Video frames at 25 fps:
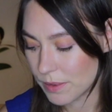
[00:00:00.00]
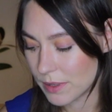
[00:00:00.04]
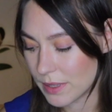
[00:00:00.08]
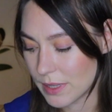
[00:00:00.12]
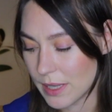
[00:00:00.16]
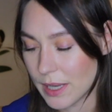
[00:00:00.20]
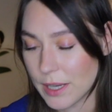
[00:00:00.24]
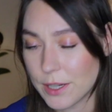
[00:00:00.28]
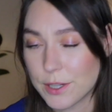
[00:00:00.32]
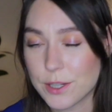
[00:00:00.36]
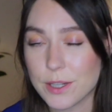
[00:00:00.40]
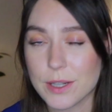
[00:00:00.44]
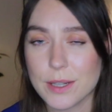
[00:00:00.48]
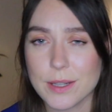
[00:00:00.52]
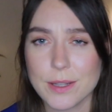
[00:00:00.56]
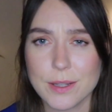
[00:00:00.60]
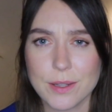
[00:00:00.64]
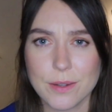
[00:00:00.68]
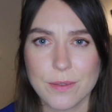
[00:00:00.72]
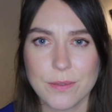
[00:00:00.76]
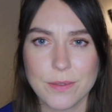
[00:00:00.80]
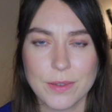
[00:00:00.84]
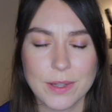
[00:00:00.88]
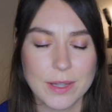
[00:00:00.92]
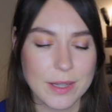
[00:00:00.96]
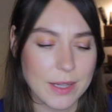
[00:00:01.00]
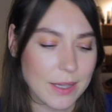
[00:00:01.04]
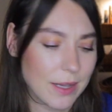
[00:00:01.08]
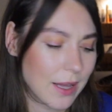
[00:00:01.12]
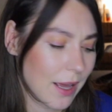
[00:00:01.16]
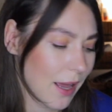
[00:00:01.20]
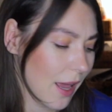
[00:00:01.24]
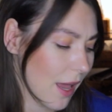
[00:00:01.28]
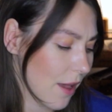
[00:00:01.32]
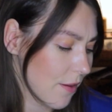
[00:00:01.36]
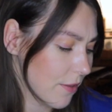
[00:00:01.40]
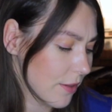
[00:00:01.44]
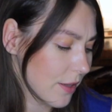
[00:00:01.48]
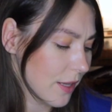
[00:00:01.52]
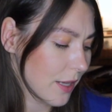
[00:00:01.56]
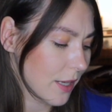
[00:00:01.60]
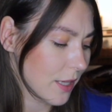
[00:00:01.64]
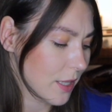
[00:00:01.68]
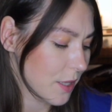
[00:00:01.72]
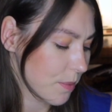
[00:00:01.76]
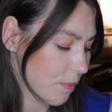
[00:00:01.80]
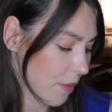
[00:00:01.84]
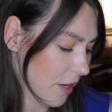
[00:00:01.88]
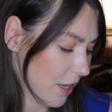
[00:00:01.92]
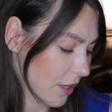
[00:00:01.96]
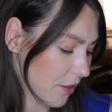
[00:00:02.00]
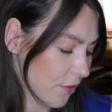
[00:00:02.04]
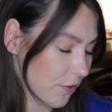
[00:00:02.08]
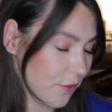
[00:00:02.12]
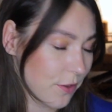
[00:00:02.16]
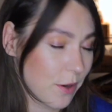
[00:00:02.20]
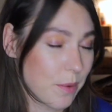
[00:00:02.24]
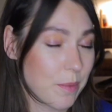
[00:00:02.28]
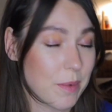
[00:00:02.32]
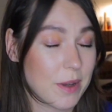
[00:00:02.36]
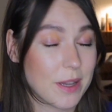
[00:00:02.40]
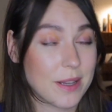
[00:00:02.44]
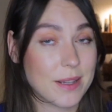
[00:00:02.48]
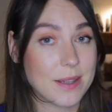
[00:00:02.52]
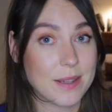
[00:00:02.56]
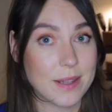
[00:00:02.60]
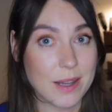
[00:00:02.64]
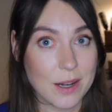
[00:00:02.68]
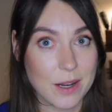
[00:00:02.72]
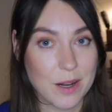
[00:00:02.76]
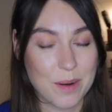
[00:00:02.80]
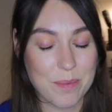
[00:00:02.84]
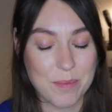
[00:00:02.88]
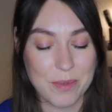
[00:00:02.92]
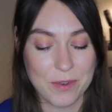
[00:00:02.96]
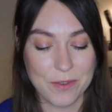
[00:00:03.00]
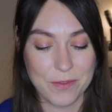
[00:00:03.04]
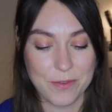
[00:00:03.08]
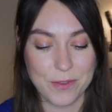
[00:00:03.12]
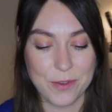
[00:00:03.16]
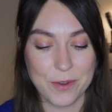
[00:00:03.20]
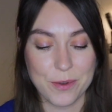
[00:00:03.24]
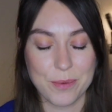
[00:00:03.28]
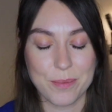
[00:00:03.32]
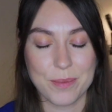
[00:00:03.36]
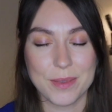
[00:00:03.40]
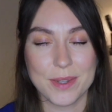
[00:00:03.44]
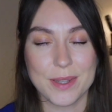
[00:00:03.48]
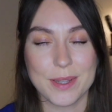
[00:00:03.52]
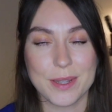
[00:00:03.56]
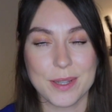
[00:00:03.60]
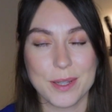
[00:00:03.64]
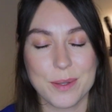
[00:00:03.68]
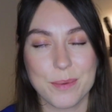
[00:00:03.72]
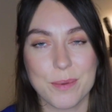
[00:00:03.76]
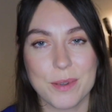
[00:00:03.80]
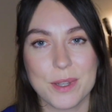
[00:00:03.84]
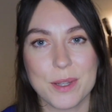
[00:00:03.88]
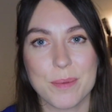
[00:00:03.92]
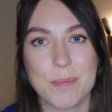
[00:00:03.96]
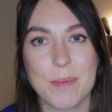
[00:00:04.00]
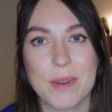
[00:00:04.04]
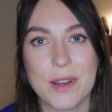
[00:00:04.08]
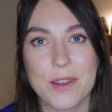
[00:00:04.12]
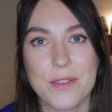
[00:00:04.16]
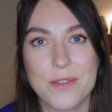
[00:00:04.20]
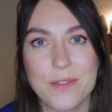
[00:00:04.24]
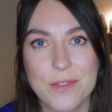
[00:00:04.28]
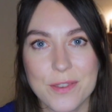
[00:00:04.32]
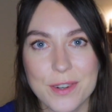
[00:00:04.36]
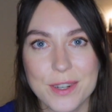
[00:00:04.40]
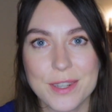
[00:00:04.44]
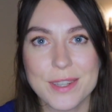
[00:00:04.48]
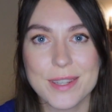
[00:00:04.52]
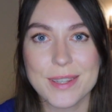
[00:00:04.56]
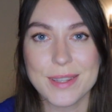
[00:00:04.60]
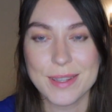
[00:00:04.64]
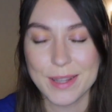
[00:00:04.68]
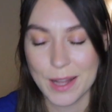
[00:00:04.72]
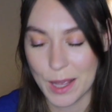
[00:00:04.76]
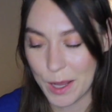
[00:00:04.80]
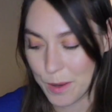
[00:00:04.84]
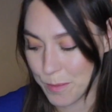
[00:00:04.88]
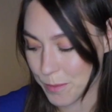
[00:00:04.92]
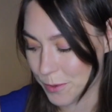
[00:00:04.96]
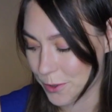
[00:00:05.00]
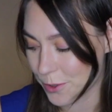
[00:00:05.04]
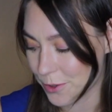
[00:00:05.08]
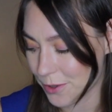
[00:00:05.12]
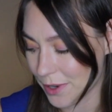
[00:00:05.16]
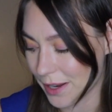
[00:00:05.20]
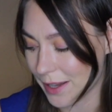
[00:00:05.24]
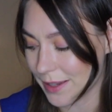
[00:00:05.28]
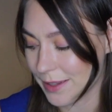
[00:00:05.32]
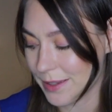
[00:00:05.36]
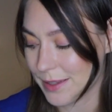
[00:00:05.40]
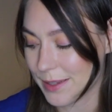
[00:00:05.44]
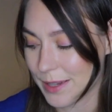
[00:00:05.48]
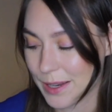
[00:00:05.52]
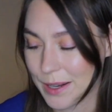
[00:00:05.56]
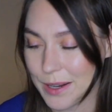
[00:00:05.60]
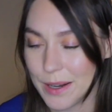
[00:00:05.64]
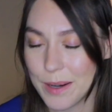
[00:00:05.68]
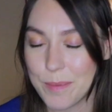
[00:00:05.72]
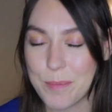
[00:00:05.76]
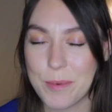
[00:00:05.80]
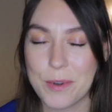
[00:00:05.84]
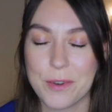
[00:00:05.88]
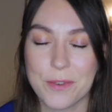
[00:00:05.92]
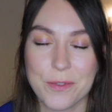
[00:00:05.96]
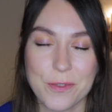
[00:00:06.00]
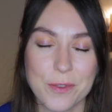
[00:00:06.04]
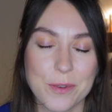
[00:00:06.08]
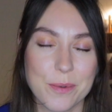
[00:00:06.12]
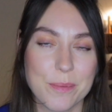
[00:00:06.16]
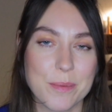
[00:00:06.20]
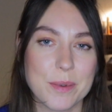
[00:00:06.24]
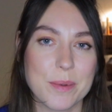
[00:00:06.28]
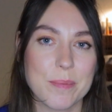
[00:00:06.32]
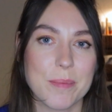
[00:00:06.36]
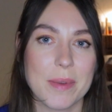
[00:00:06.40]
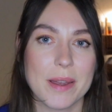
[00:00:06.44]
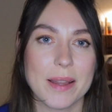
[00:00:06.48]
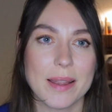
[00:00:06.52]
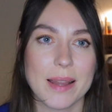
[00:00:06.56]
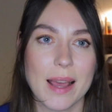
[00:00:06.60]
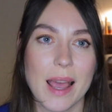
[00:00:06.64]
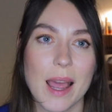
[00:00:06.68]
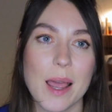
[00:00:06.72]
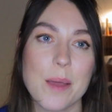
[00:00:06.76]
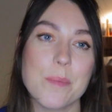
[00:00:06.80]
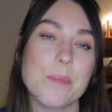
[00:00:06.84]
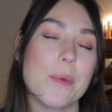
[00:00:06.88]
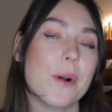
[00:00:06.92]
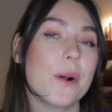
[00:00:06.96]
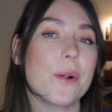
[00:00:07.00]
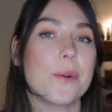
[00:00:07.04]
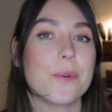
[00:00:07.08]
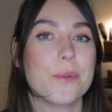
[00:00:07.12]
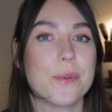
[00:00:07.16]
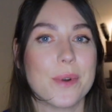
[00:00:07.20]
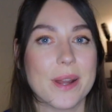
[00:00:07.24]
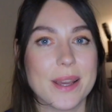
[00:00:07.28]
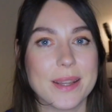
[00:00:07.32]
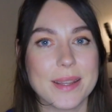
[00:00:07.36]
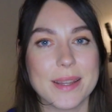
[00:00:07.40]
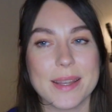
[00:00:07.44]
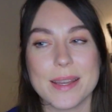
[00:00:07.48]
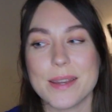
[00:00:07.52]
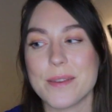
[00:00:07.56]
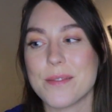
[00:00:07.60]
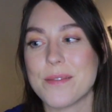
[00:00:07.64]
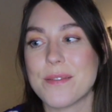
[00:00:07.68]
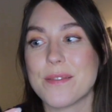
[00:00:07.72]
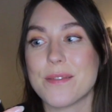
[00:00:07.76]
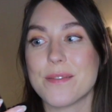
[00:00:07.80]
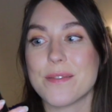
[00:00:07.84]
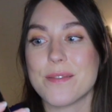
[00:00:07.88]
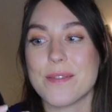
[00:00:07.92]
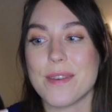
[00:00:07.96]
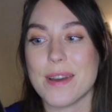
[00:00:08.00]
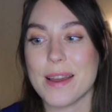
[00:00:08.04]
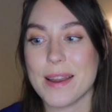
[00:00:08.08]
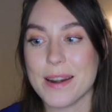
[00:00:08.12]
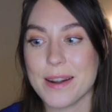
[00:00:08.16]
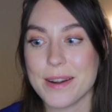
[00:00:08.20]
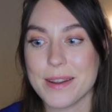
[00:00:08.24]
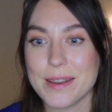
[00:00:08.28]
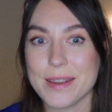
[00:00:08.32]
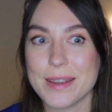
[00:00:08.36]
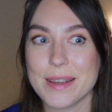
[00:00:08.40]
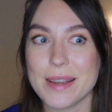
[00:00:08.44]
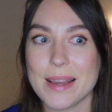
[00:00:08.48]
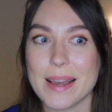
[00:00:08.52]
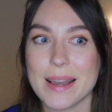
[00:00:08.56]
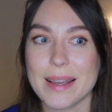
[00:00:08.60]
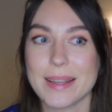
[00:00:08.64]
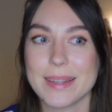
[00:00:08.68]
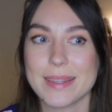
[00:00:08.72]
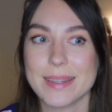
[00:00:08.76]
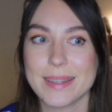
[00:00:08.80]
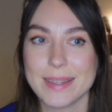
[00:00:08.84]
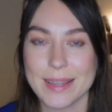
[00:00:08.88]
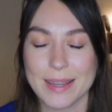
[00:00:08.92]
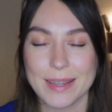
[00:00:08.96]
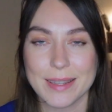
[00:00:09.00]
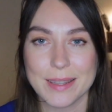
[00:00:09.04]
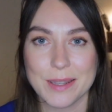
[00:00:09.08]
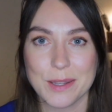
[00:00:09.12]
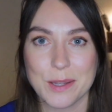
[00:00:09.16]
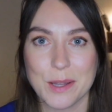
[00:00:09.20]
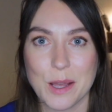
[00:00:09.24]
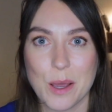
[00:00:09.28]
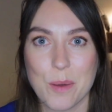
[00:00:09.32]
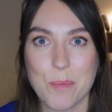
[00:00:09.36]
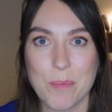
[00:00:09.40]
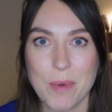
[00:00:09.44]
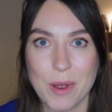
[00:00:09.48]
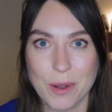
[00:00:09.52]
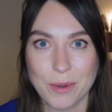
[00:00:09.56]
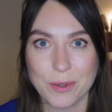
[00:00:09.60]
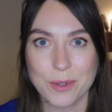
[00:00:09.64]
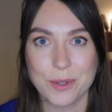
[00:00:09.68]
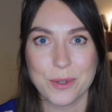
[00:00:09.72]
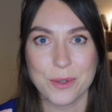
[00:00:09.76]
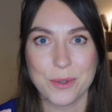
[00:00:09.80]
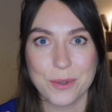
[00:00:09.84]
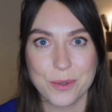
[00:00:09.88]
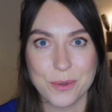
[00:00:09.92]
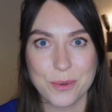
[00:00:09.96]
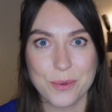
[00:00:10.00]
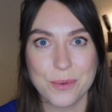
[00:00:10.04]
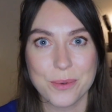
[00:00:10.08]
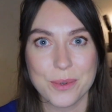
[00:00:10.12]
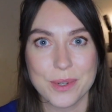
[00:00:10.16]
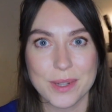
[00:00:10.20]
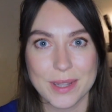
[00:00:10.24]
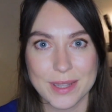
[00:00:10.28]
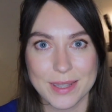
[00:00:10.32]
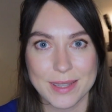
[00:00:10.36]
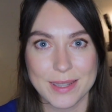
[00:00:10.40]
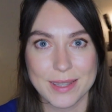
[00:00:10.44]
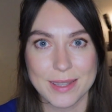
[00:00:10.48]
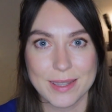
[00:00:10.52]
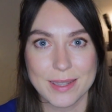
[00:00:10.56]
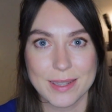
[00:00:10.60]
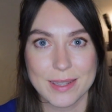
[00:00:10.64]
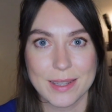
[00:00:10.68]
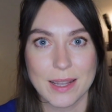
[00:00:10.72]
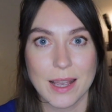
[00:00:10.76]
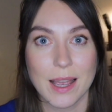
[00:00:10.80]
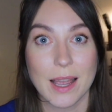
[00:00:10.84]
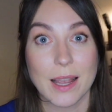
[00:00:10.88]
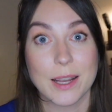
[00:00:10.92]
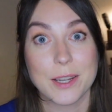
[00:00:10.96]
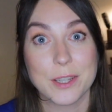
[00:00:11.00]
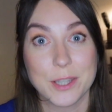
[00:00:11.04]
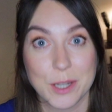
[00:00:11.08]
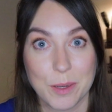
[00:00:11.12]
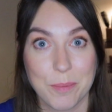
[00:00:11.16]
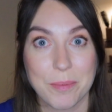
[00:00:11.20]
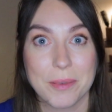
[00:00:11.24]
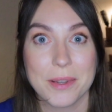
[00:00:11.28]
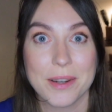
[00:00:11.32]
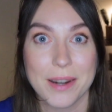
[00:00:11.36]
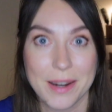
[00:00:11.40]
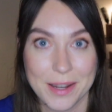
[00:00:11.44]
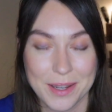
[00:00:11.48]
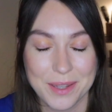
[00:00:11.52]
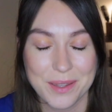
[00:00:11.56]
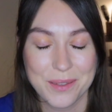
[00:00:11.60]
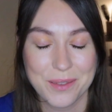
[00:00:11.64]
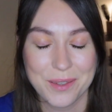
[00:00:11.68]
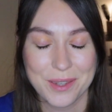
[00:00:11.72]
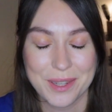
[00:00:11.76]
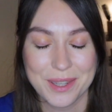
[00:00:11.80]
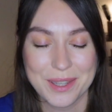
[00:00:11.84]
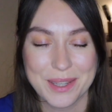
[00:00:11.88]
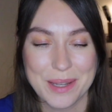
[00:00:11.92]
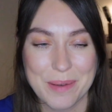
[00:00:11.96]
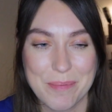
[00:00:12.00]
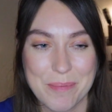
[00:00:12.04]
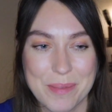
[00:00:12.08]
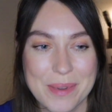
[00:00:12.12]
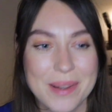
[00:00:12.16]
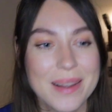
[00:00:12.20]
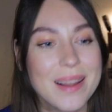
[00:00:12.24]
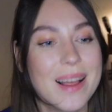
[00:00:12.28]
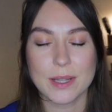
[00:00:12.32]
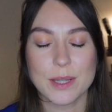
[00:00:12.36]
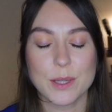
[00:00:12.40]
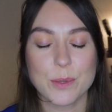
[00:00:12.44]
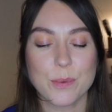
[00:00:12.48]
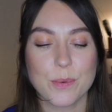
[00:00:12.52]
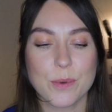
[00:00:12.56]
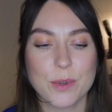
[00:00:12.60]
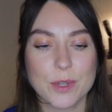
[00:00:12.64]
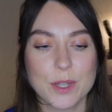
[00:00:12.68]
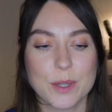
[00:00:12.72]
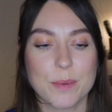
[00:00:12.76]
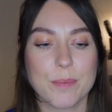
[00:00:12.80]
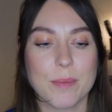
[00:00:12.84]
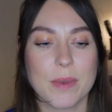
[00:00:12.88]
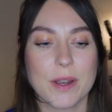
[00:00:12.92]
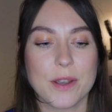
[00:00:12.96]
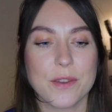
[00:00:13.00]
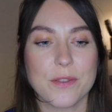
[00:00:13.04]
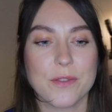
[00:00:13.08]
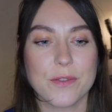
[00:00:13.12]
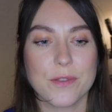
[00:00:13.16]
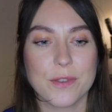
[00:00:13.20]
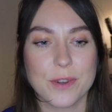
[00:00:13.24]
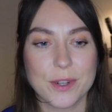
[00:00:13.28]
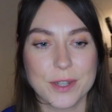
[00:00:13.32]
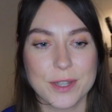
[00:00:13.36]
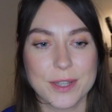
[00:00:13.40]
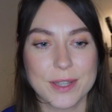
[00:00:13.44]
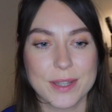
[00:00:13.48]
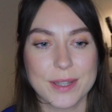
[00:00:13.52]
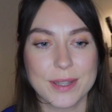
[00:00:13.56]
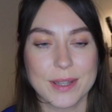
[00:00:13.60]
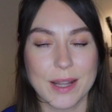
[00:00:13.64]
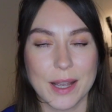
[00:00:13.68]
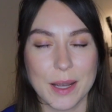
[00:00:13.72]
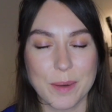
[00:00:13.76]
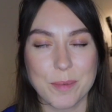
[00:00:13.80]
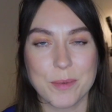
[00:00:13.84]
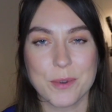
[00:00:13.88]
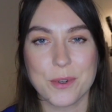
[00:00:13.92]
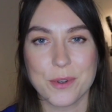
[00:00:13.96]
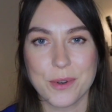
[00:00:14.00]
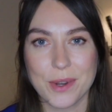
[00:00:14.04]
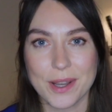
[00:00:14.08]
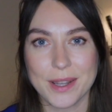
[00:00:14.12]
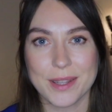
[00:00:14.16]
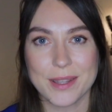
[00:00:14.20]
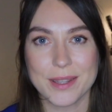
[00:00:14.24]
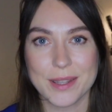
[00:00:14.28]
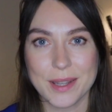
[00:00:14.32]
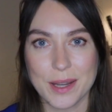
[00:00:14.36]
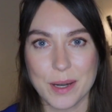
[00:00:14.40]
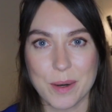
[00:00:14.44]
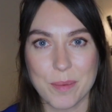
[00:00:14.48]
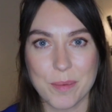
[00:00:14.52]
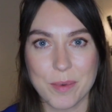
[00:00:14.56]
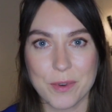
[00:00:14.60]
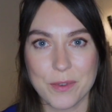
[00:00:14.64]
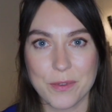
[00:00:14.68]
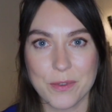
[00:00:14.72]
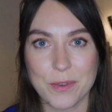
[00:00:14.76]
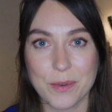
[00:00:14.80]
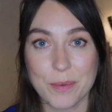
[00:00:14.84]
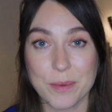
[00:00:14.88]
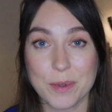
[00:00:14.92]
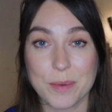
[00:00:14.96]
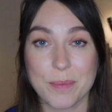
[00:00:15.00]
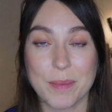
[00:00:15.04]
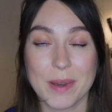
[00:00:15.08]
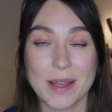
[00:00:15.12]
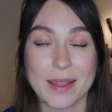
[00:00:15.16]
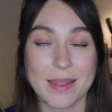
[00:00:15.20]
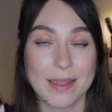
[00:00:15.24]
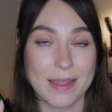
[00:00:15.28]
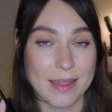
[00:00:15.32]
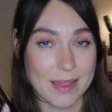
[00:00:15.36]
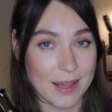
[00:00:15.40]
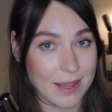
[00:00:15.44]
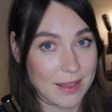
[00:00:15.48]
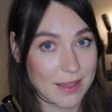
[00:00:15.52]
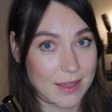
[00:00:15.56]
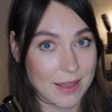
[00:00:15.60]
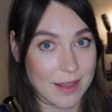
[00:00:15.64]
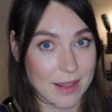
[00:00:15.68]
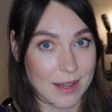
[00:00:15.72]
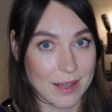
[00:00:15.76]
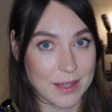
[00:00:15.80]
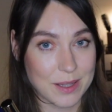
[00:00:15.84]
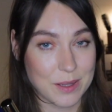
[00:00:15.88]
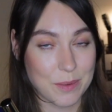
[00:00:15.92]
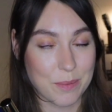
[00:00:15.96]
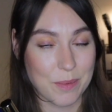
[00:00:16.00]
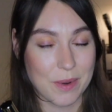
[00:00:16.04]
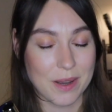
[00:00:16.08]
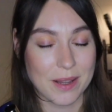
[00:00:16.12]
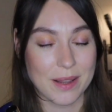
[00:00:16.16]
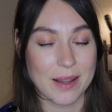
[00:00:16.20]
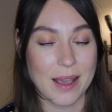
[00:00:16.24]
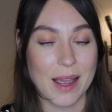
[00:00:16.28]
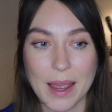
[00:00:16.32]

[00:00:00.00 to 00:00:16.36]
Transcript: was actually something that I haven't expected from a Zara perfumes. This was my first time trying Zara perfumes, but I'm already very excited about new releases, like chapter 8 for example. This was my first time trying Zara perfumes, but not the last one.